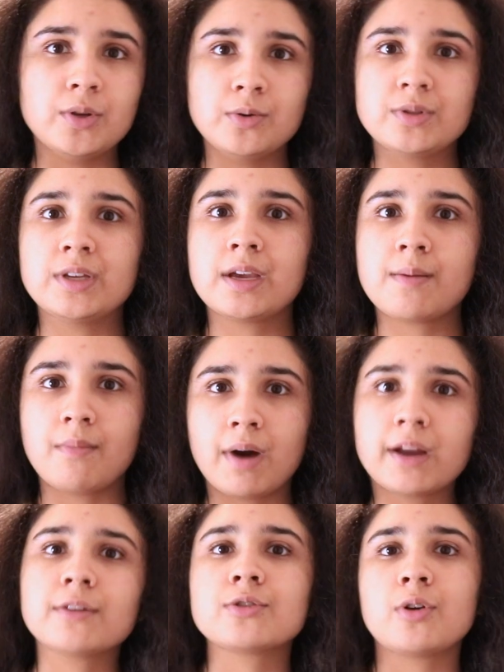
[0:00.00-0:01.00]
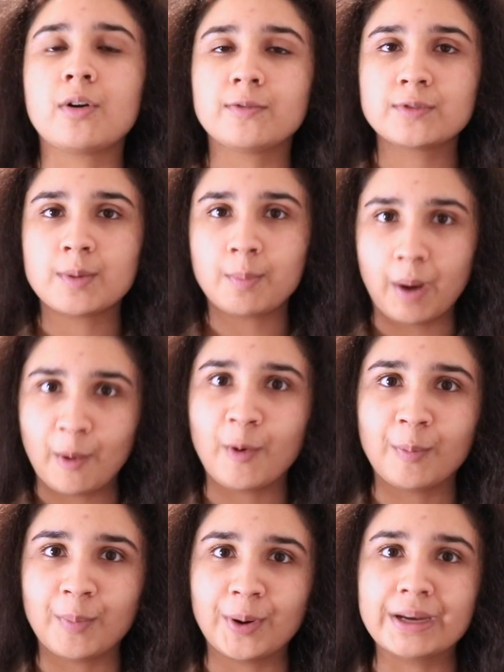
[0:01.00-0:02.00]
using Microsoft
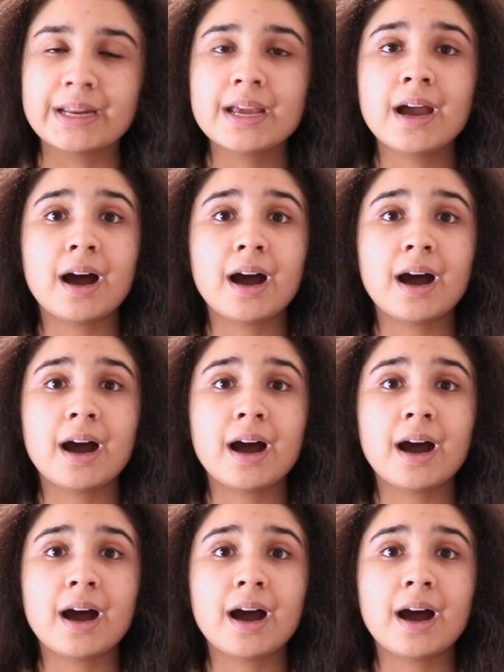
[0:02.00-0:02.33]
PowerPoint.